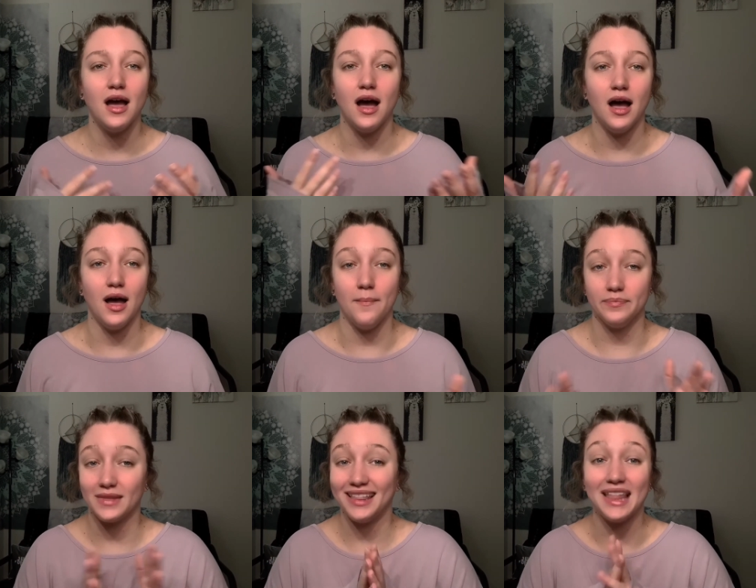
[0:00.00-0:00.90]

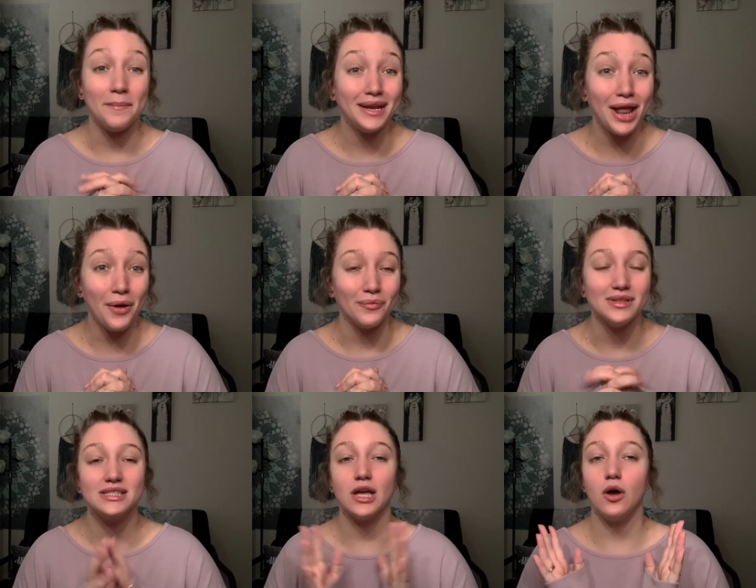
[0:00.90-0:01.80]
Let me know.
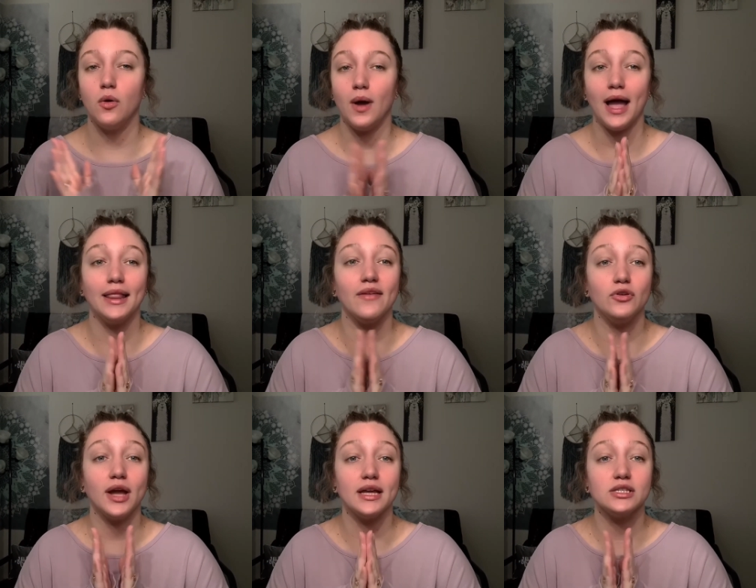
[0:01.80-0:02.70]
So I love you
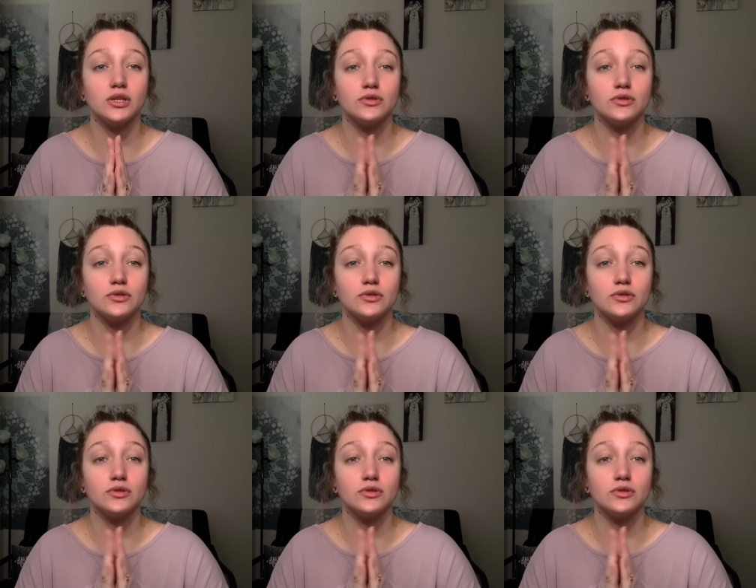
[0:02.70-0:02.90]
guys so, so,